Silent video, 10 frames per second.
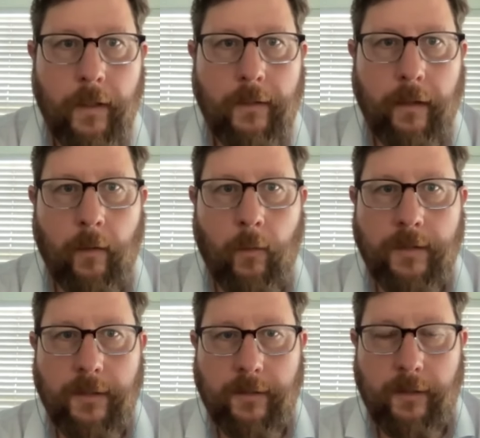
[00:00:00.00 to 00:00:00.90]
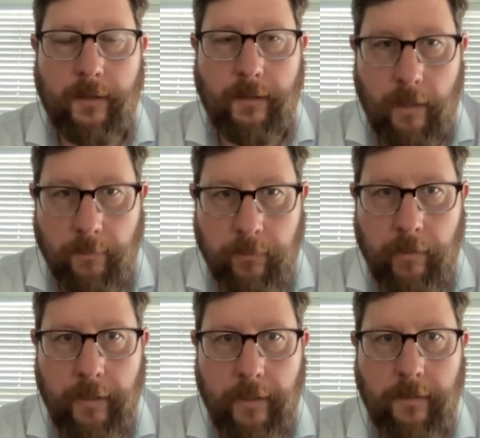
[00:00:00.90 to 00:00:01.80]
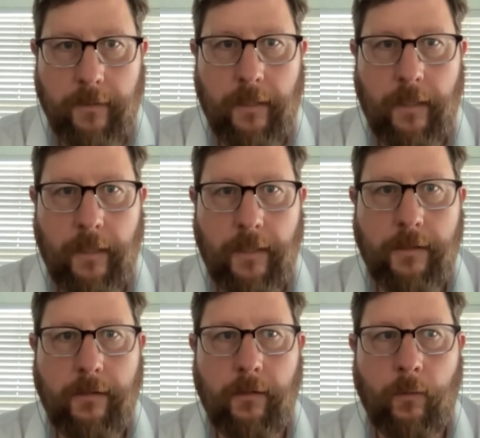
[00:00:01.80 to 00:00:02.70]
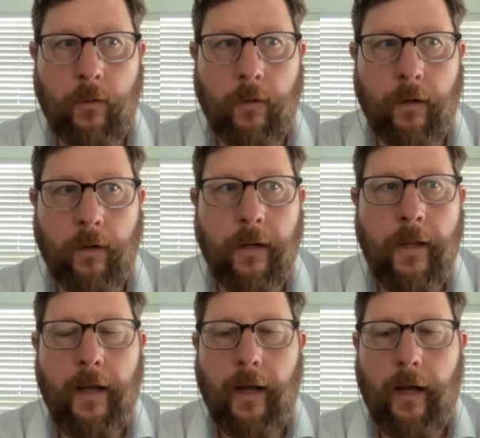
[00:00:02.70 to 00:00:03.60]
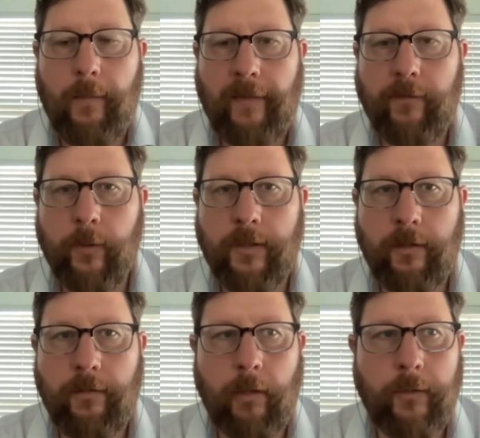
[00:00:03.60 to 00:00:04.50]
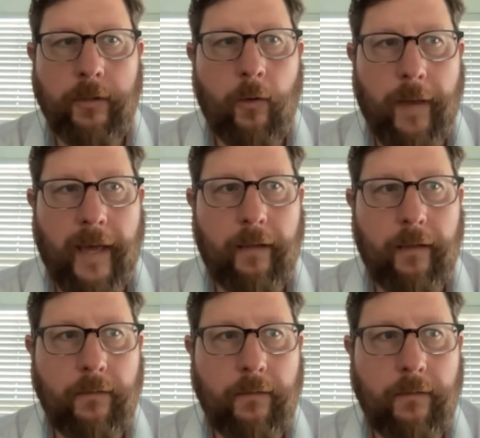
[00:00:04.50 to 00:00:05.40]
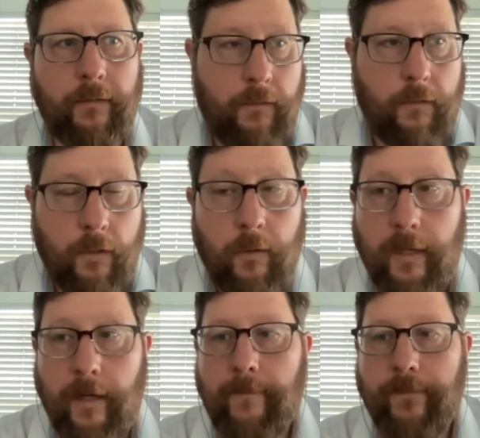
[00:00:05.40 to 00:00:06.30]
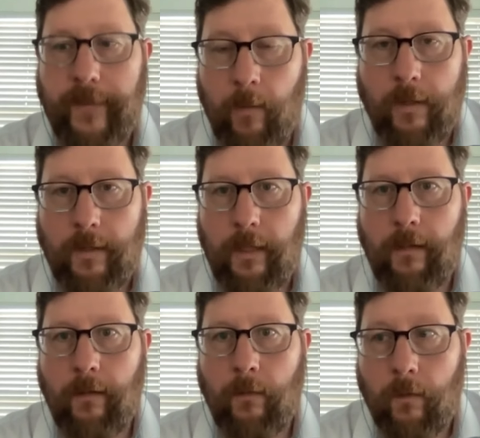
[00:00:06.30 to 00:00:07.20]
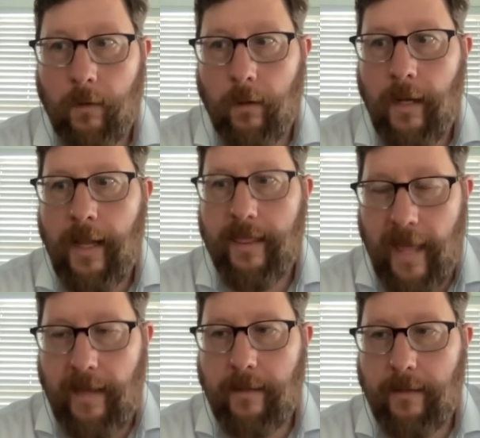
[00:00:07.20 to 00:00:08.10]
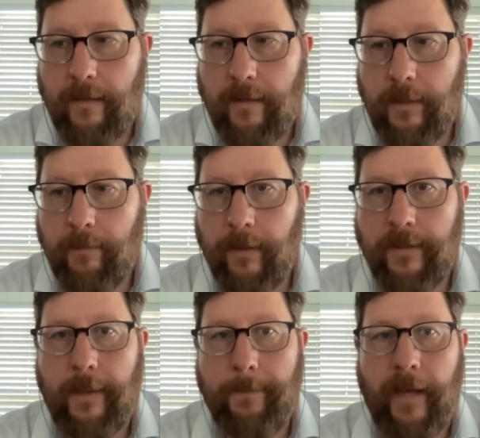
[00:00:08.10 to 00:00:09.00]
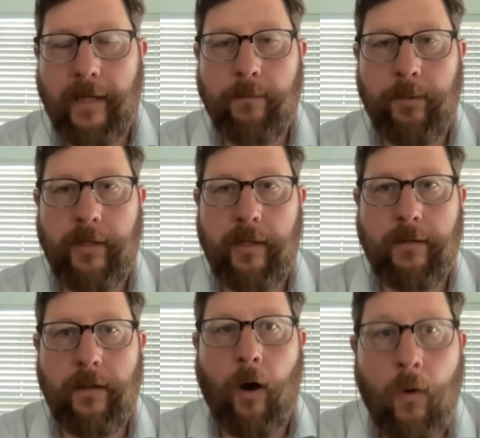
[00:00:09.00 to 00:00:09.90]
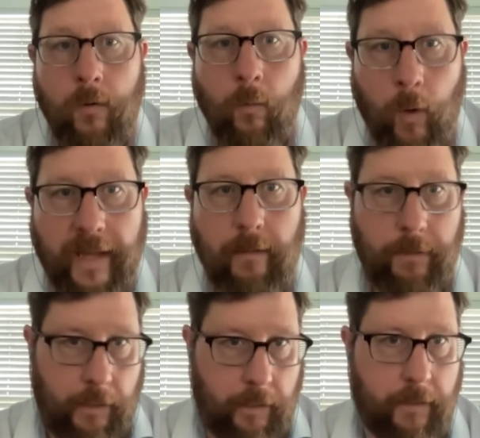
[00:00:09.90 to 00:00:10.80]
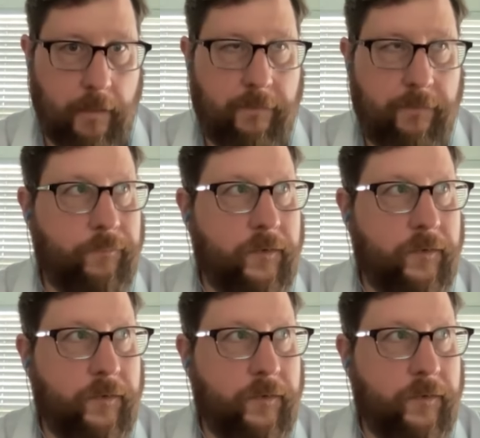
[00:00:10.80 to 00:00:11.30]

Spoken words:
They don't want just a temporary cessation to the war, after which Israel would go back to it. They want to end the war. That is something President Biden put his own weight behind.